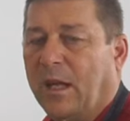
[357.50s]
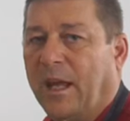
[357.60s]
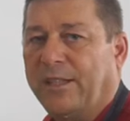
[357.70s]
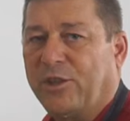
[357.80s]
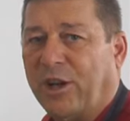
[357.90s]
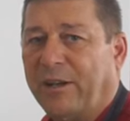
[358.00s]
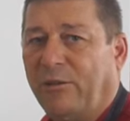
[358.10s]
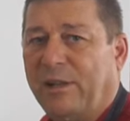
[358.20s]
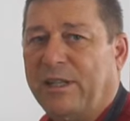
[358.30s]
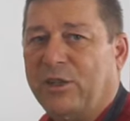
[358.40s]
It's
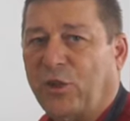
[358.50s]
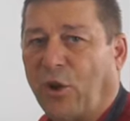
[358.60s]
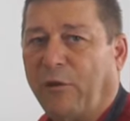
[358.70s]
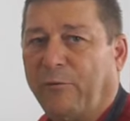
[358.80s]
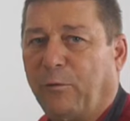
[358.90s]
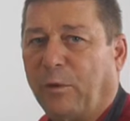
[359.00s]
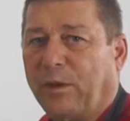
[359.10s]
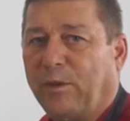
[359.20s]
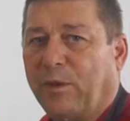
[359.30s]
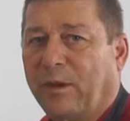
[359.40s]
generally served
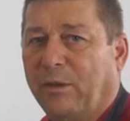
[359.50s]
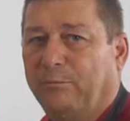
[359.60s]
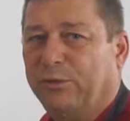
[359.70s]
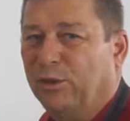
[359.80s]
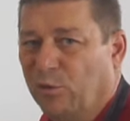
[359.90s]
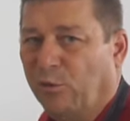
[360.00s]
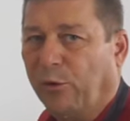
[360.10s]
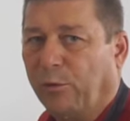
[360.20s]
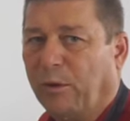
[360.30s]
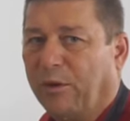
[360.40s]
with
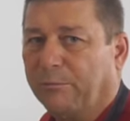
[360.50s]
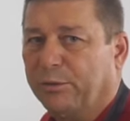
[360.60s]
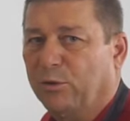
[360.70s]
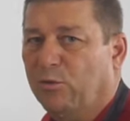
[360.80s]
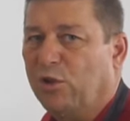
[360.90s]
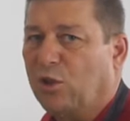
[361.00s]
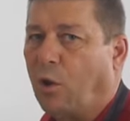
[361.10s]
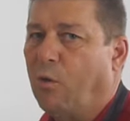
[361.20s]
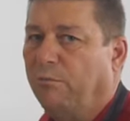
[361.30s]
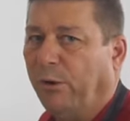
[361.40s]
prunes, with a prunes
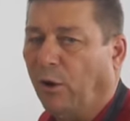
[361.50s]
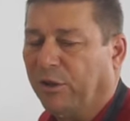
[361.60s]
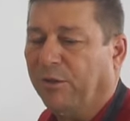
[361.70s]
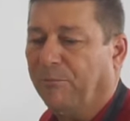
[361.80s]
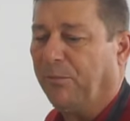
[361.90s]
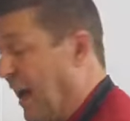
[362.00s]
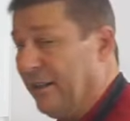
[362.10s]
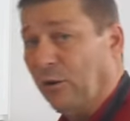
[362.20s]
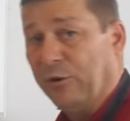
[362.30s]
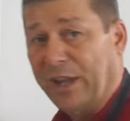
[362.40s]
compote. I
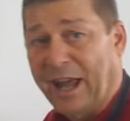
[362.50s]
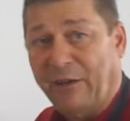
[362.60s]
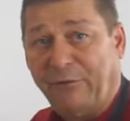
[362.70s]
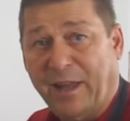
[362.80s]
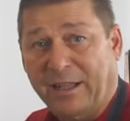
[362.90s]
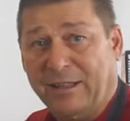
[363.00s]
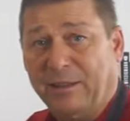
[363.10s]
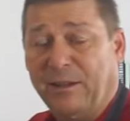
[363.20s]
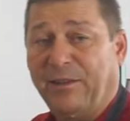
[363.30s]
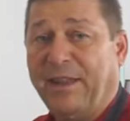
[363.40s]
don't have that.
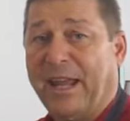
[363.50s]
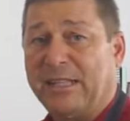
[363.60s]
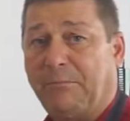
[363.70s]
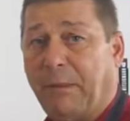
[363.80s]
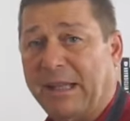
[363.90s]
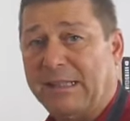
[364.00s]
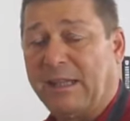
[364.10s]
Next best